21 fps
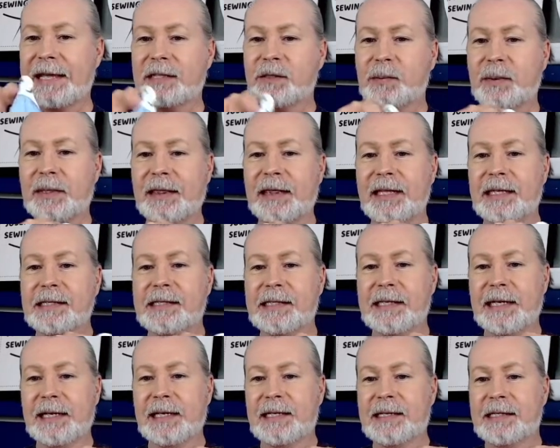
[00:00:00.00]
what this
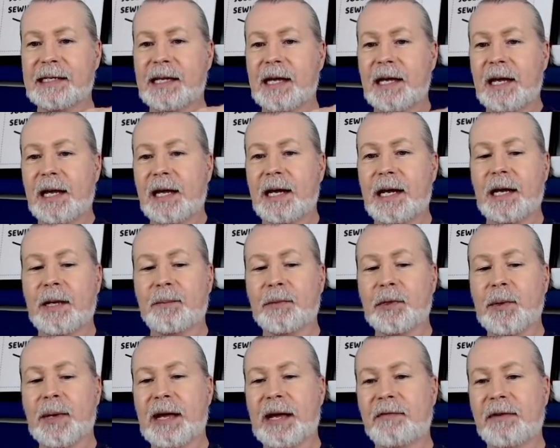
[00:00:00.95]
is.
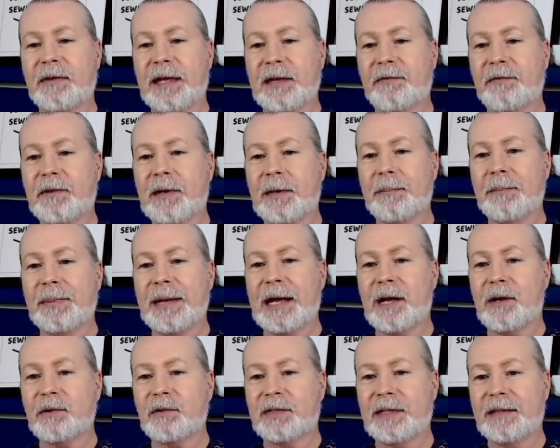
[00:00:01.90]
You have a front
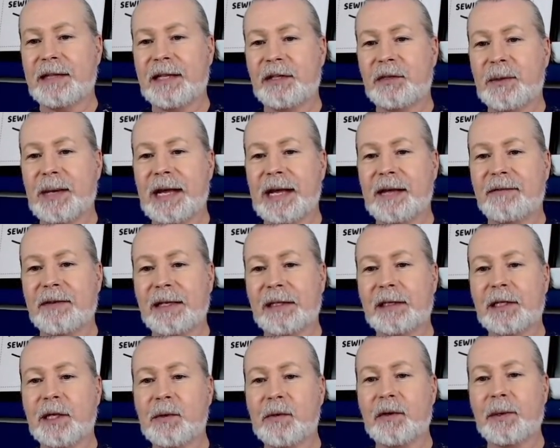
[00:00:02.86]
pouch and then you have a
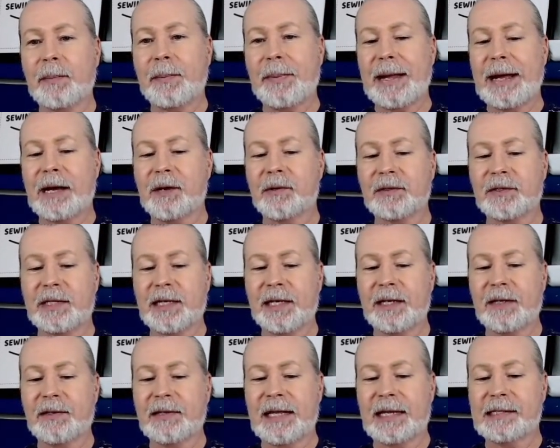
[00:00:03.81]
lower pouch
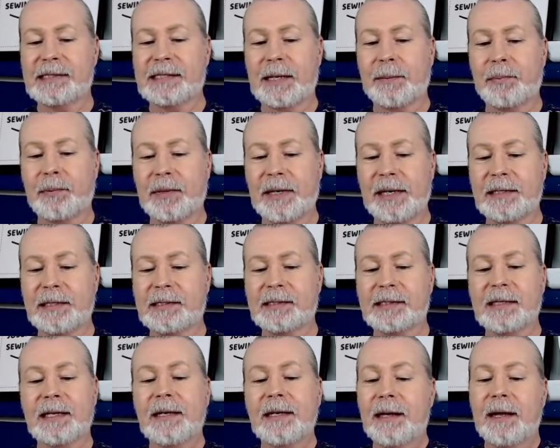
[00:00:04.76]
here that
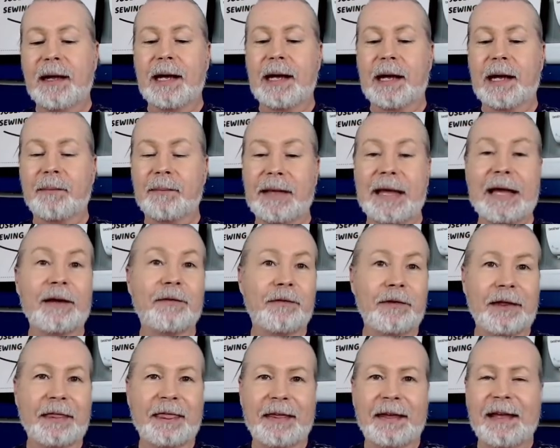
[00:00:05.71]
separates
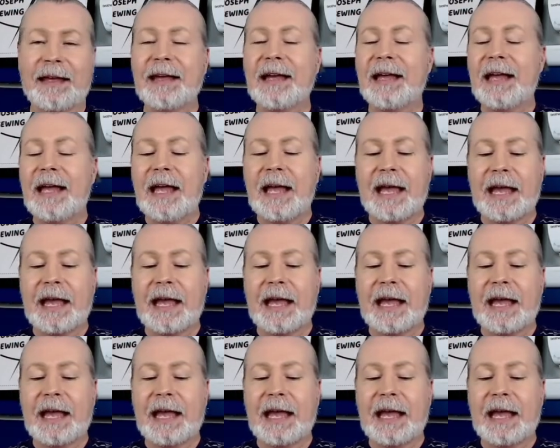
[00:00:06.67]
everything.